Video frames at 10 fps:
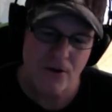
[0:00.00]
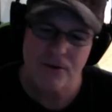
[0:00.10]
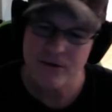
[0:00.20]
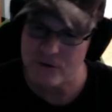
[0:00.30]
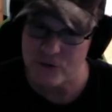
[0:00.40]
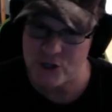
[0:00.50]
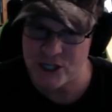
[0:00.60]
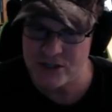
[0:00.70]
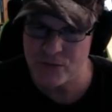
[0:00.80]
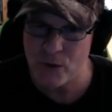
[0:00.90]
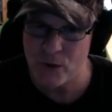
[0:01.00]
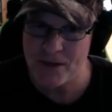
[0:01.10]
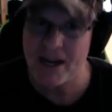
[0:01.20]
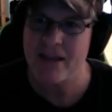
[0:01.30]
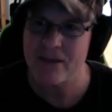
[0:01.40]
No, there are just
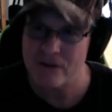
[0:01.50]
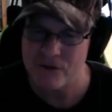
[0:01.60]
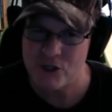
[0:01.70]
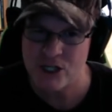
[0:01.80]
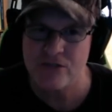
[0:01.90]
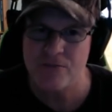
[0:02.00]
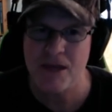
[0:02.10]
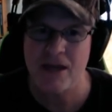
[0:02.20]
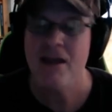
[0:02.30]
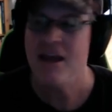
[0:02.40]
women and there are just